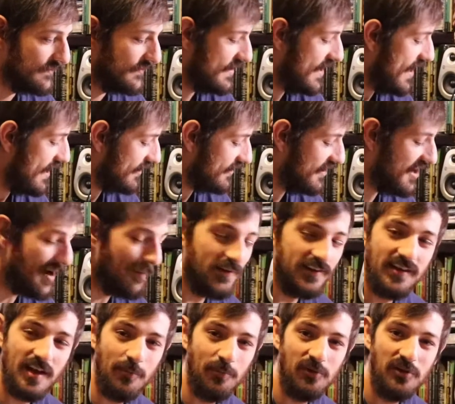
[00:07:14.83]
yeah,
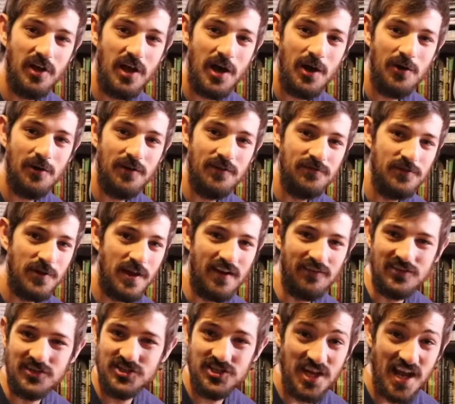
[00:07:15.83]
comment down below if you
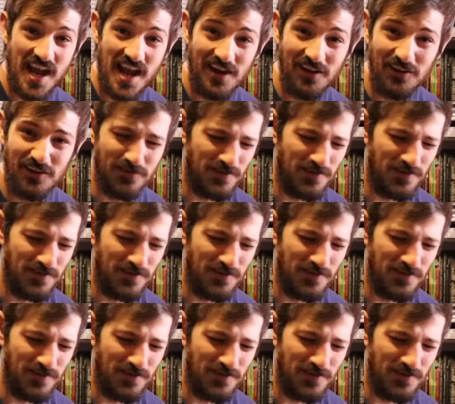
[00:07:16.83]
have a channel,